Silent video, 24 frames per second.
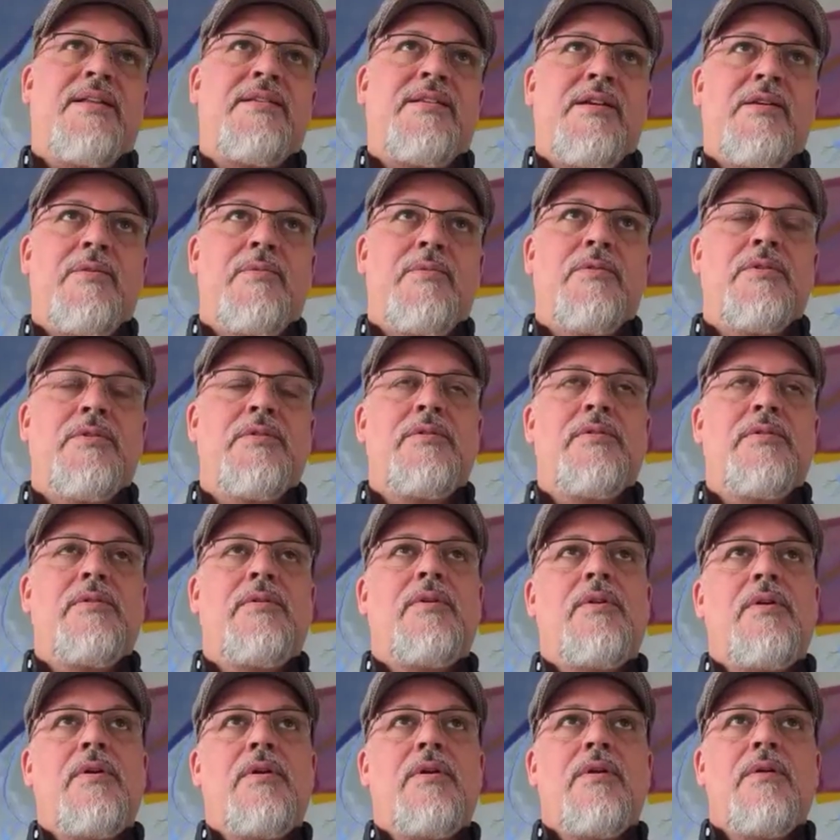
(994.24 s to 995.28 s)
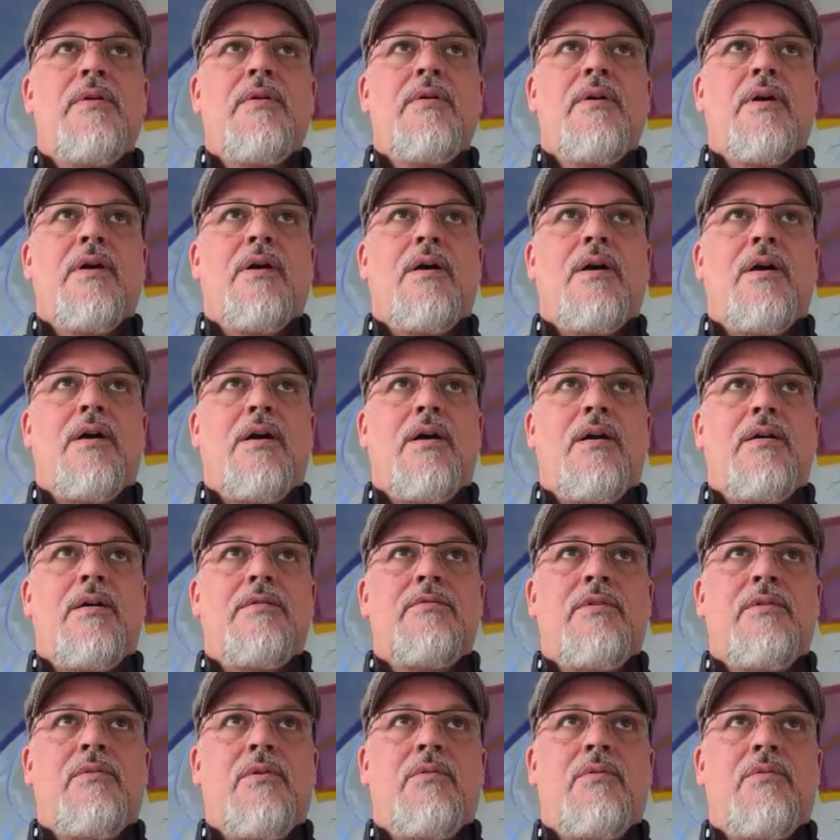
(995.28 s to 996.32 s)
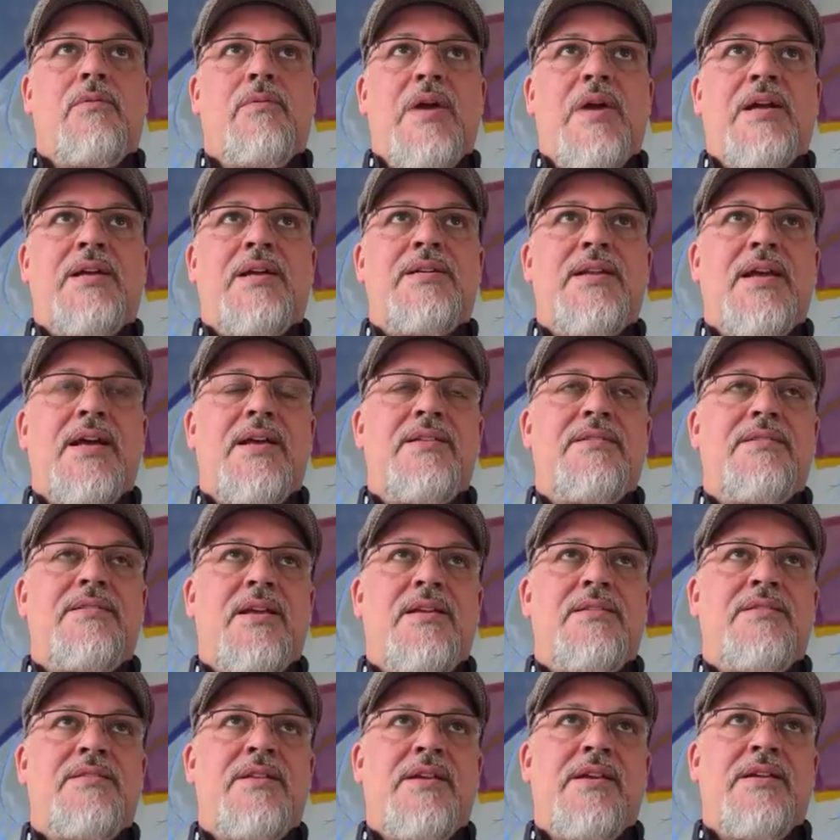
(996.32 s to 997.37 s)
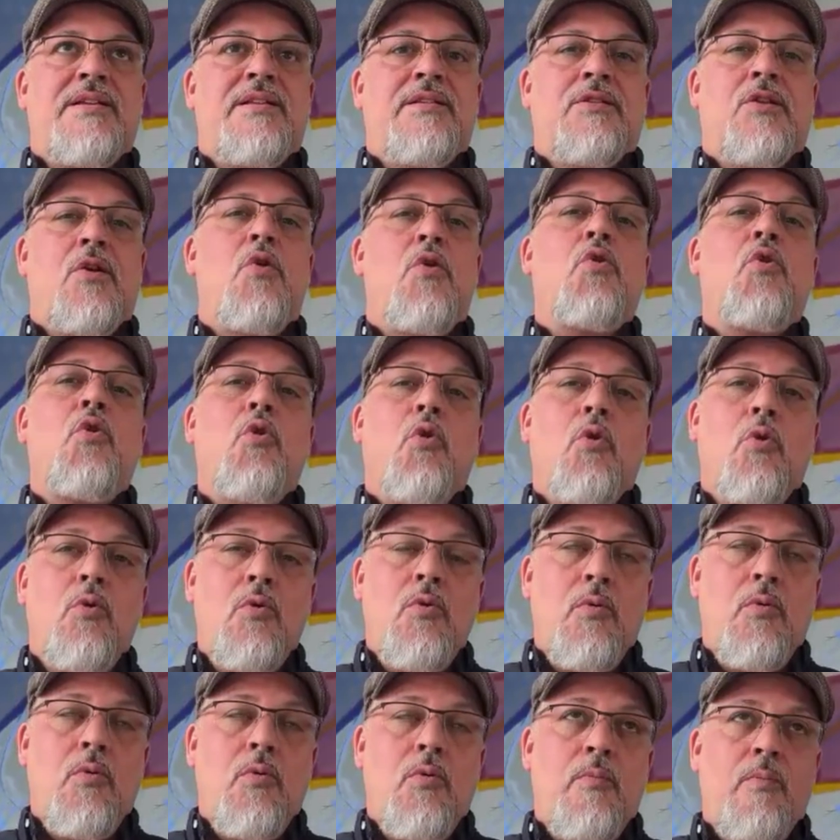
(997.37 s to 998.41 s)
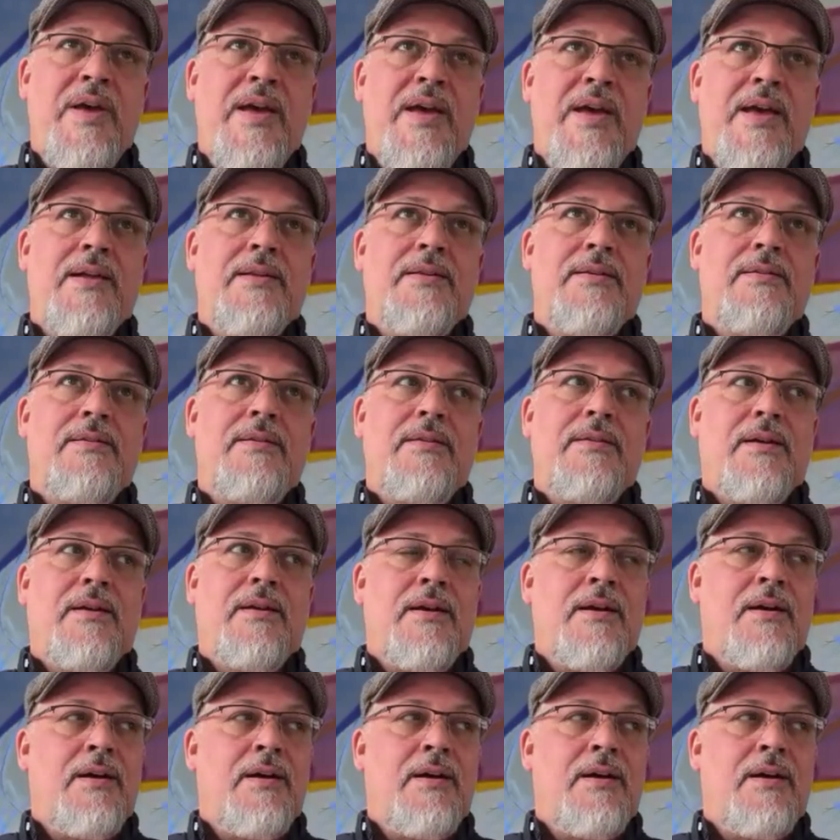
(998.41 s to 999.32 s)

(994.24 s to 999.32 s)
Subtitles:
that, they were recognized as a local band,